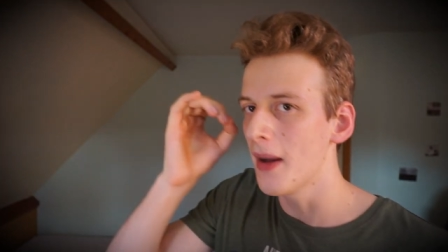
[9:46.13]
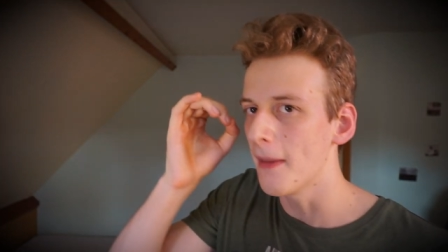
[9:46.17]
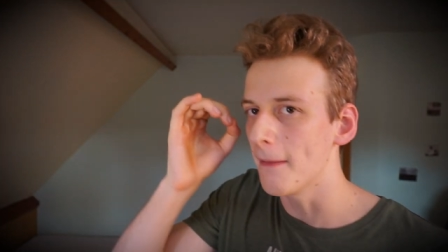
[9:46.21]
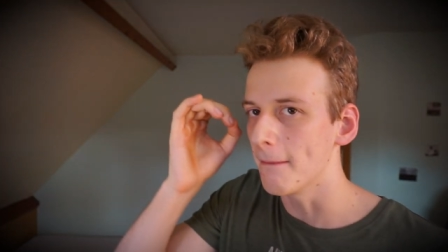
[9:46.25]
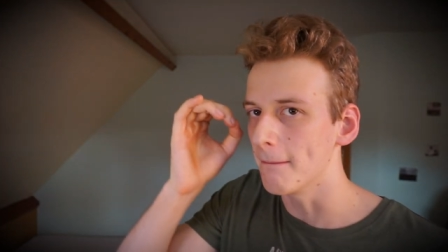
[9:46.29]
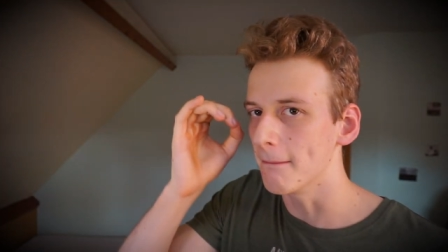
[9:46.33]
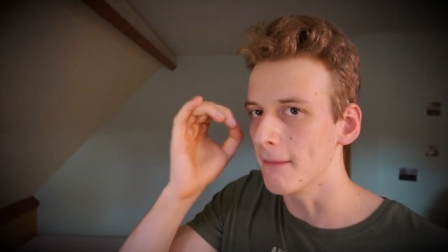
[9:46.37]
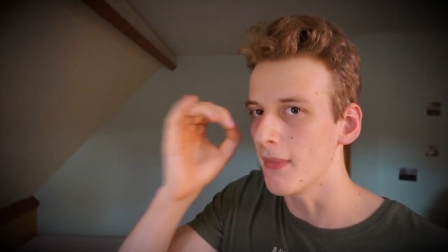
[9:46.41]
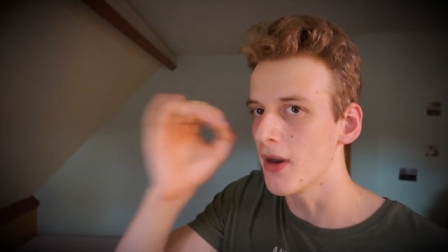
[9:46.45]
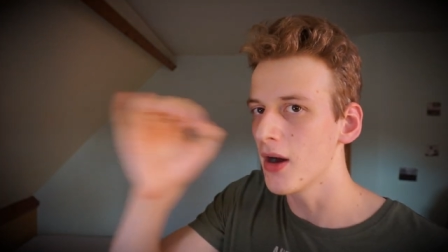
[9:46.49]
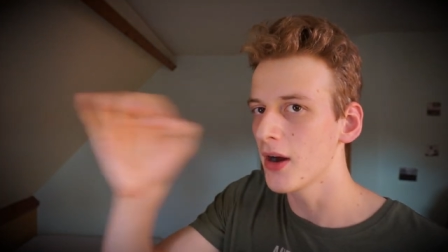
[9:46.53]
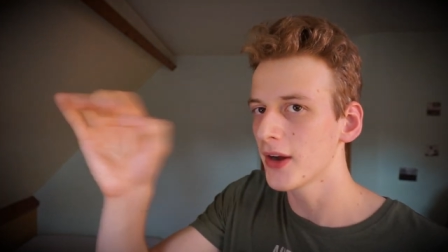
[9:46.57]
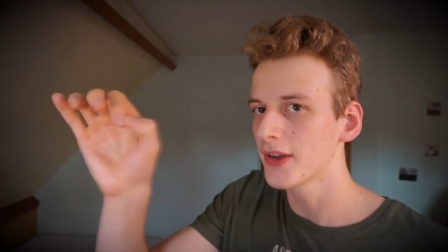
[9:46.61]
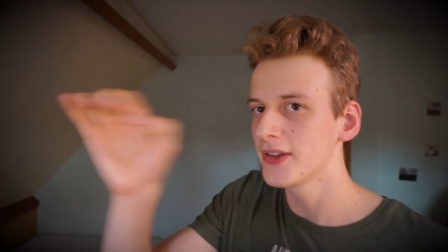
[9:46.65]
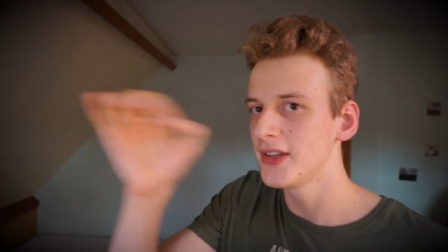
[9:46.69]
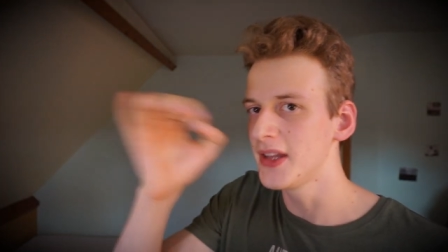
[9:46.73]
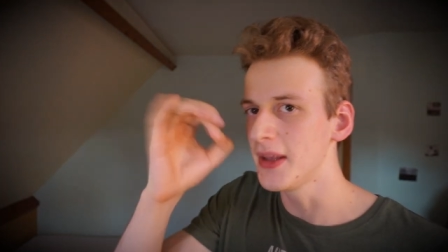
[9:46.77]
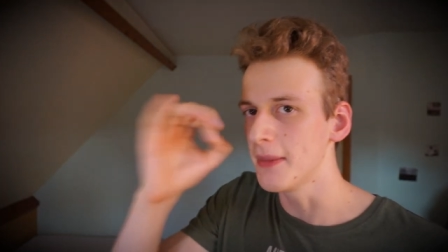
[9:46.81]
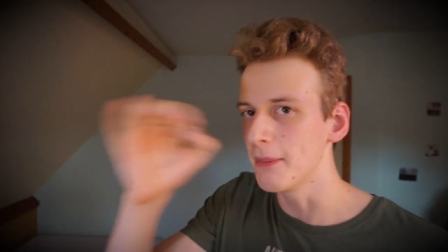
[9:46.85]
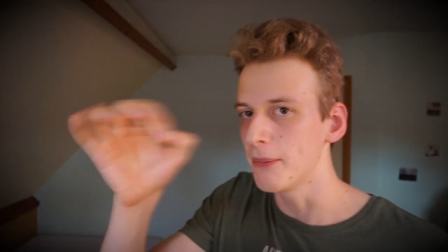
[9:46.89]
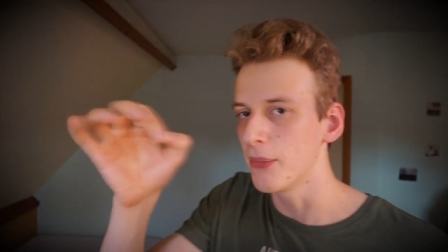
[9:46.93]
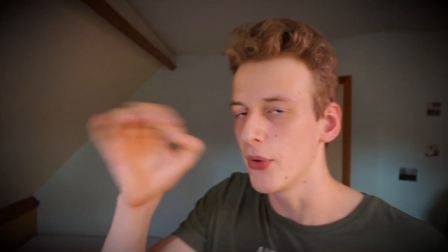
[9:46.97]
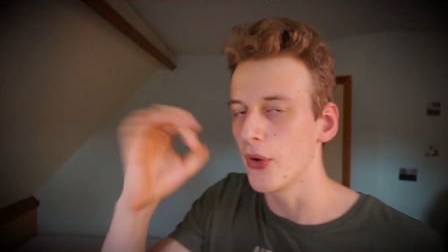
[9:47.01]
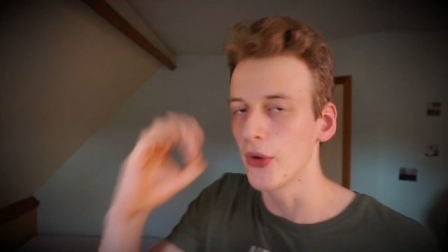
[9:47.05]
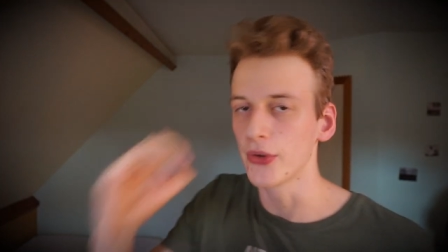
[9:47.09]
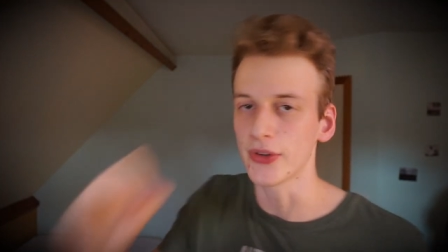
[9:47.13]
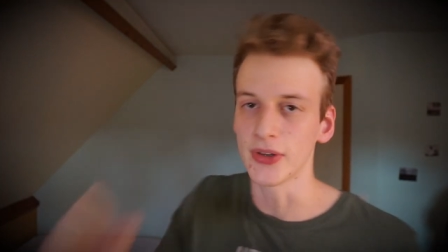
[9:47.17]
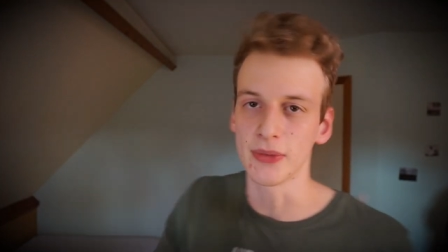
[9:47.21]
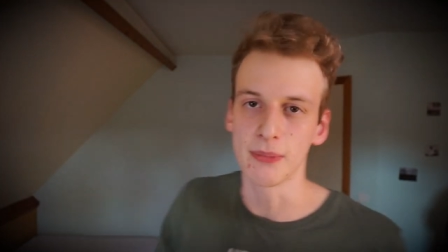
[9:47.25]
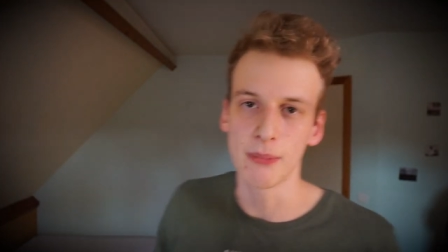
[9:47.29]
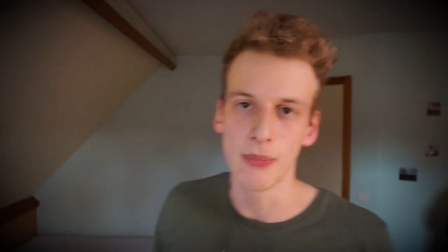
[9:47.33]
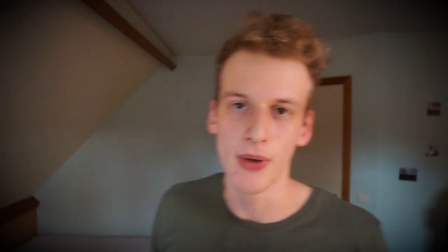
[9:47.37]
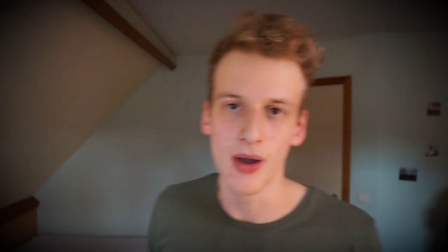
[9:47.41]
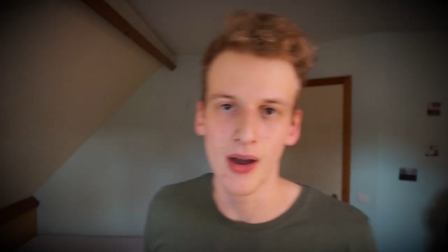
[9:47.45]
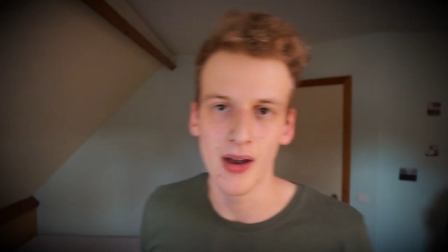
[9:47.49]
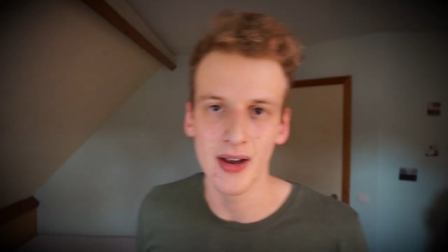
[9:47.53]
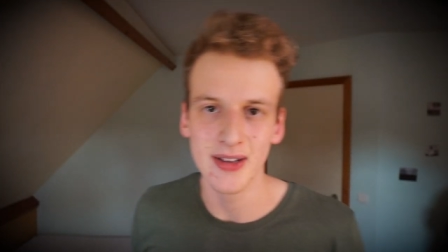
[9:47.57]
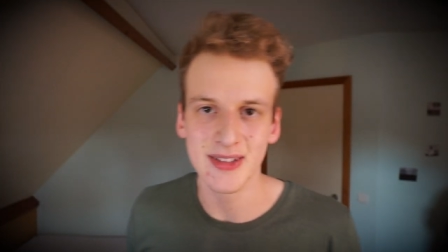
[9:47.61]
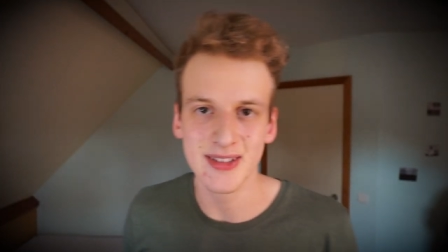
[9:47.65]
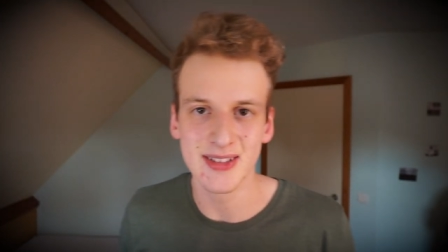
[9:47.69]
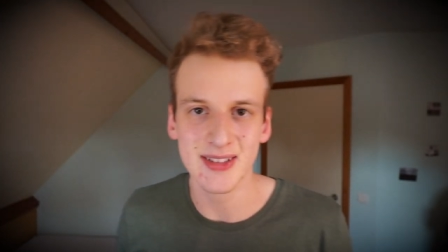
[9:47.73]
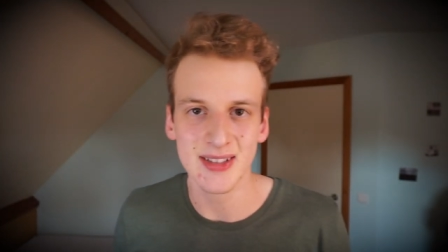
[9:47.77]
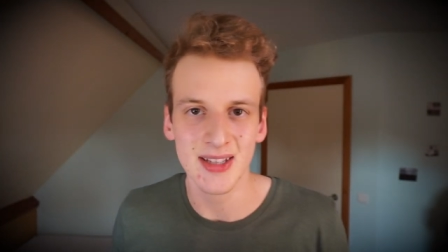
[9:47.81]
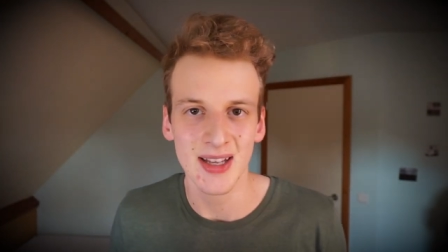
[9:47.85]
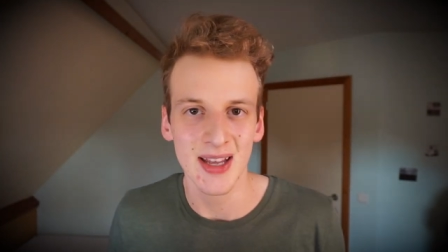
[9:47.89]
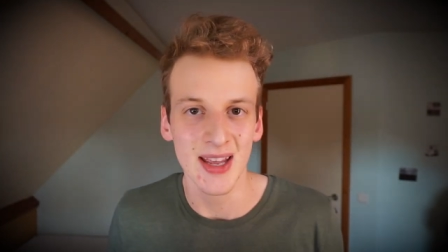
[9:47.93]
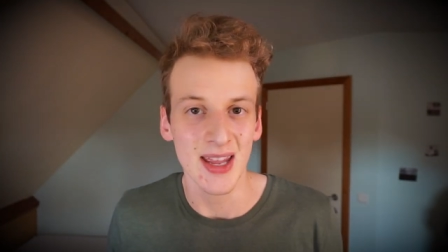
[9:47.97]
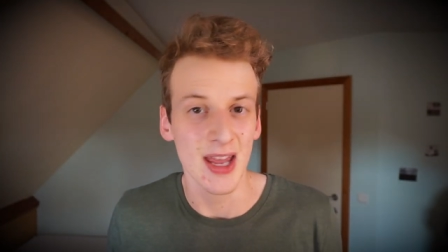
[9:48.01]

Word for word: mark the important parts